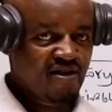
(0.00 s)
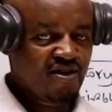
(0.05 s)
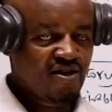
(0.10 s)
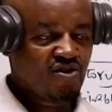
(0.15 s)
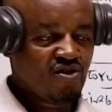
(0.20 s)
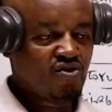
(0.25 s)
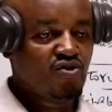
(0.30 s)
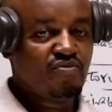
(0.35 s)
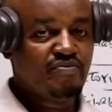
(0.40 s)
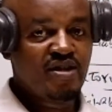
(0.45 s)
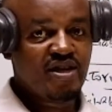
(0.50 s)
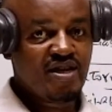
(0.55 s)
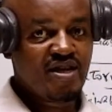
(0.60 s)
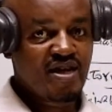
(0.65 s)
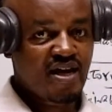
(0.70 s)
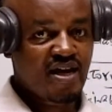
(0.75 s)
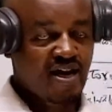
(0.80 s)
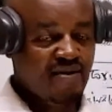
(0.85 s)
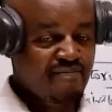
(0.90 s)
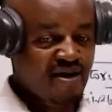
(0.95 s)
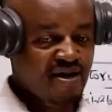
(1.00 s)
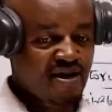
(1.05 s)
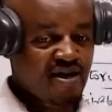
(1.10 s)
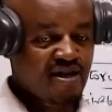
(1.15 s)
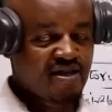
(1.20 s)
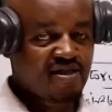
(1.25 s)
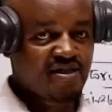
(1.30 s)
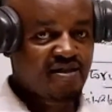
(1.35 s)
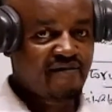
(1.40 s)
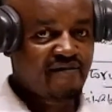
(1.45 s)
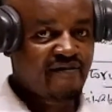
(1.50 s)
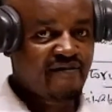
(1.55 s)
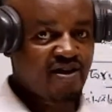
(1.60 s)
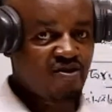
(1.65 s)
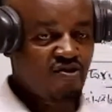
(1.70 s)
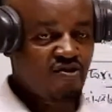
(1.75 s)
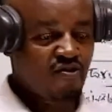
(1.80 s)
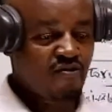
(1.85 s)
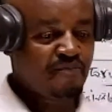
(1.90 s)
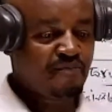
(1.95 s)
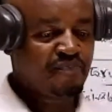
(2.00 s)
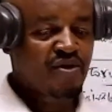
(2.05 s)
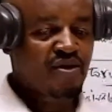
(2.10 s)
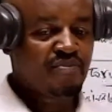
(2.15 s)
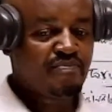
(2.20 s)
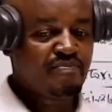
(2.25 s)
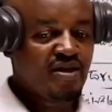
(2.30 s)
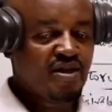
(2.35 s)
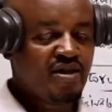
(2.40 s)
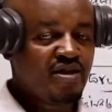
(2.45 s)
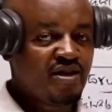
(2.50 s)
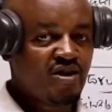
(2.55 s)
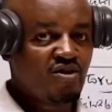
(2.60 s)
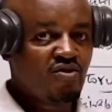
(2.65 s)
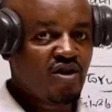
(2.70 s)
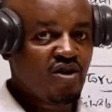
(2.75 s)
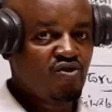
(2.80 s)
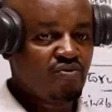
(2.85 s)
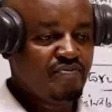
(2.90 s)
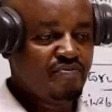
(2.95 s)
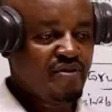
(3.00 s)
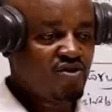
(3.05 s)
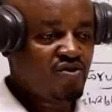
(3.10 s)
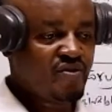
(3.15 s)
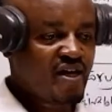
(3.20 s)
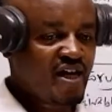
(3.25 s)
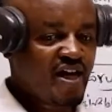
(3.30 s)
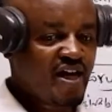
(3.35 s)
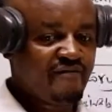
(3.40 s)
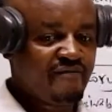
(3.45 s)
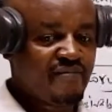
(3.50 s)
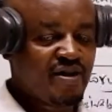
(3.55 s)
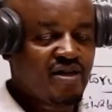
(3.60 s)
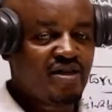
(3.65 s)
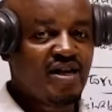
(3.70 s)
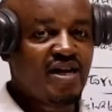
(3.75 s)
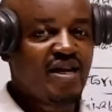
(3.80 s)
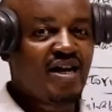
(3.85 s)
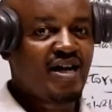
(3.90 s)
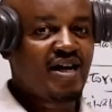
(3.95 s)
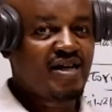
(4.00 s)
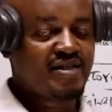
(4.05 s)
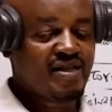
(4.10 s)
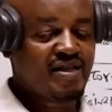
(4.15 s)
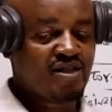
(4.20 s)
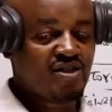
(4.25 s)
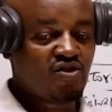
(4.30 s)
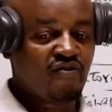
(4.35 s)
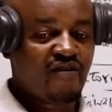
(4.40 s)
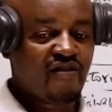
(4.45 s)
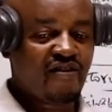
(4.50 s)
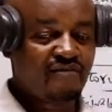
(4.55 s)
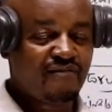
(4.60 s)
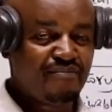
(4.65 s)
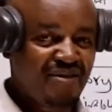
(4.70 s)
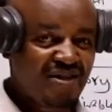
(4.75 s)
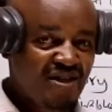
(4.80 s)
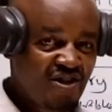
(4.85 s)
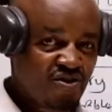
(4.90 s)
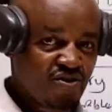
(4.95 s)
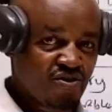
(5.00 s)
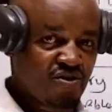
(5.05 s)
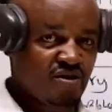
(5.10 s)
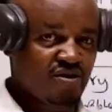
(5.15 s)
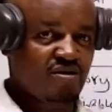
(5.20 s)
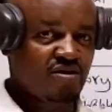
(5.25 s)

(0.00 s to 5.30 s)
So you may hear a company like Safaricom being required to pay to the government like a license of 5 billion.